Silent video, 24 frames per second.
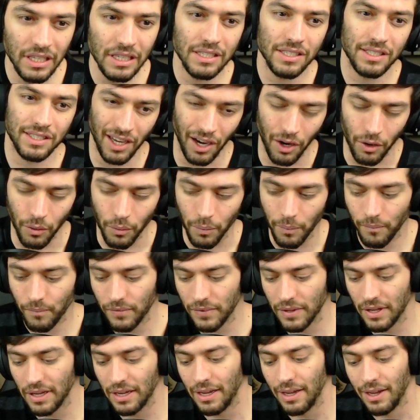So
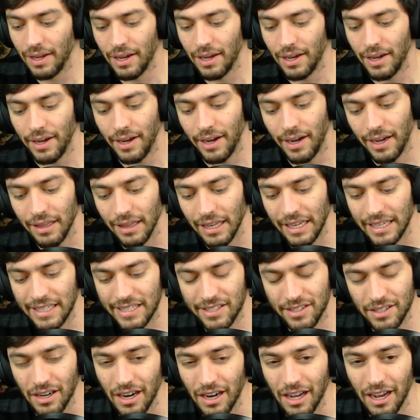let's
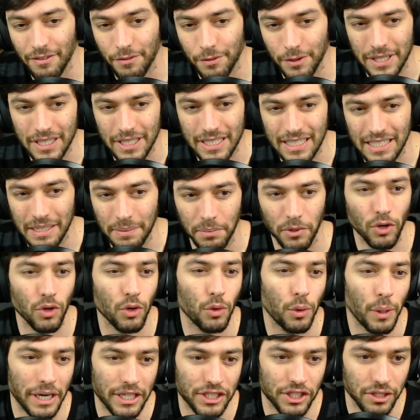start off with a simple
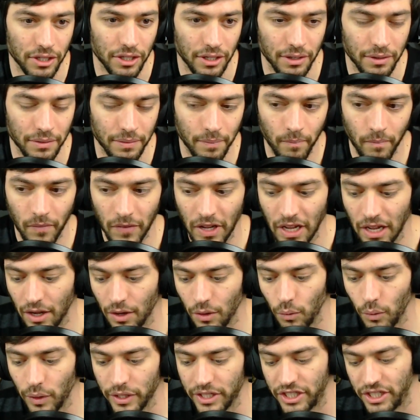question,
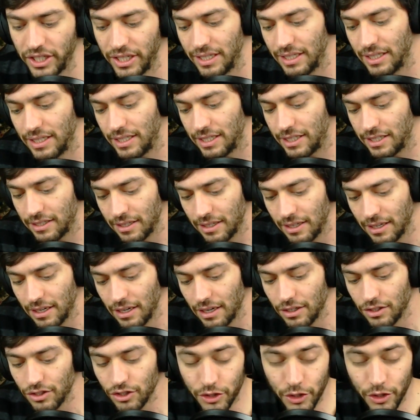which is,
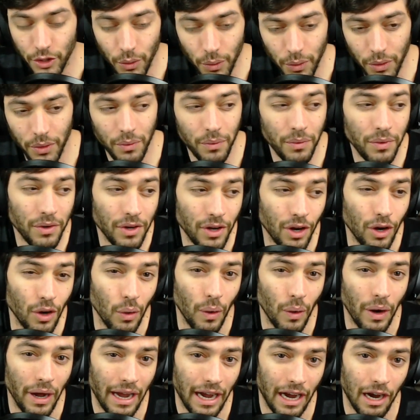do you
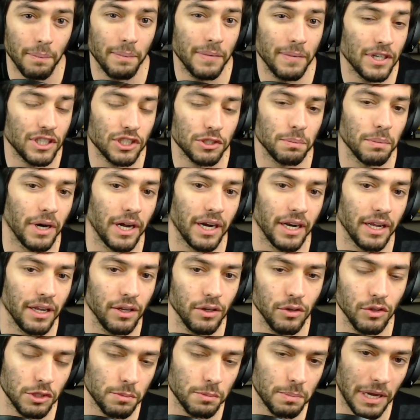know how much money
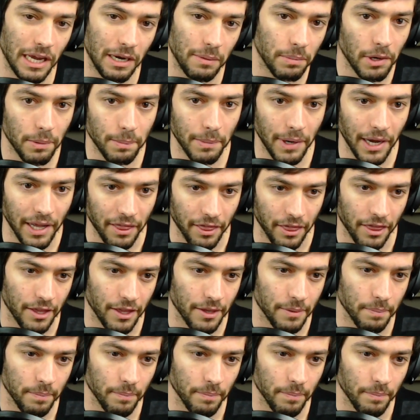you spend per month?